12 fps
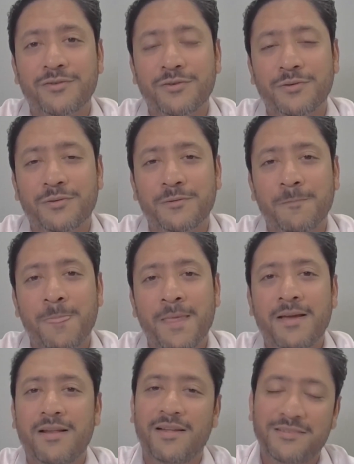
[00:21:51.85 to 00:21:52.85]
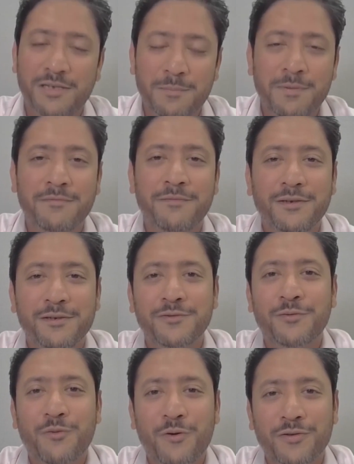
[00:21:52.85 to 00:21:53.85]
So let's keep our
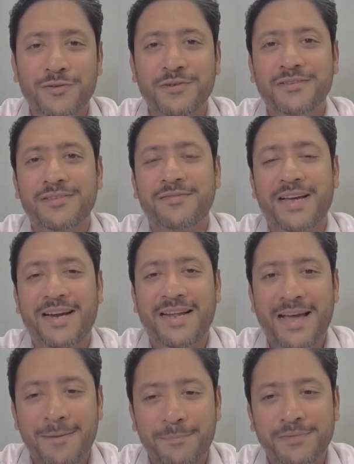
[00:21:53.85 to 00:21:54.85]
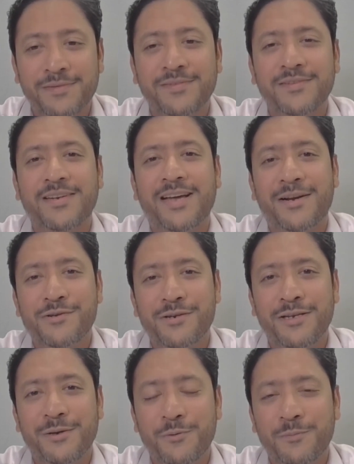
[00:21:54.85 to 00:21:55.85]
fingers crossed, because if that happens, it
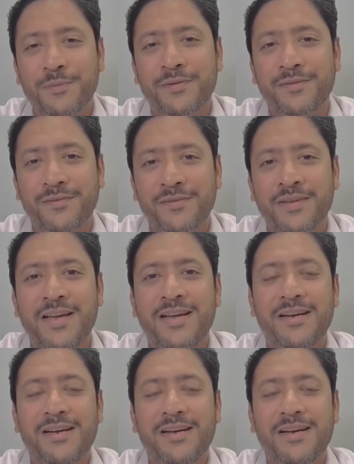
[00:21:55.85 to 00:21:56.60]
actually opens